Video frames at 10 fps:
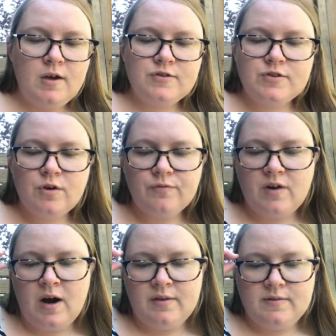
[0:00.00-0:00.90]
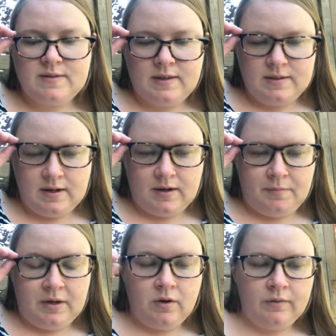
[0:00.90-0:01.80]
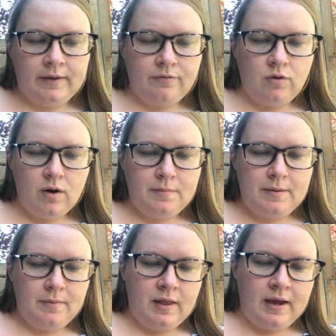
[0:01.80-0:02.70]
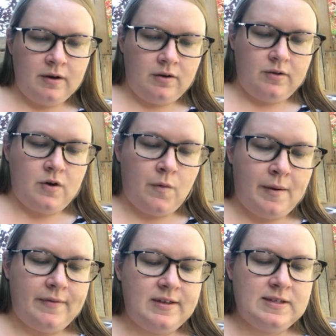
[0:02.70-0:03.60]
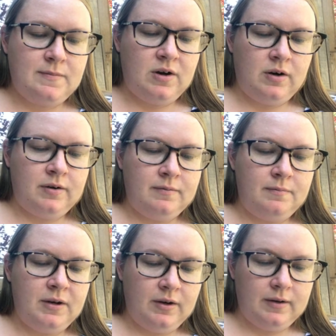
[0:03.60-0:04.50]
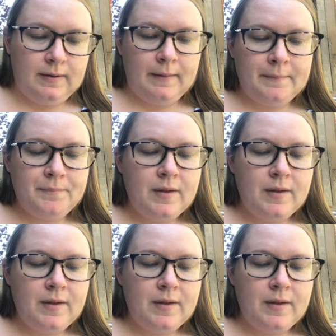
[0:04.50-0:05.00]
So far, said Zuckerman, only 4 people on earth know about this miracle.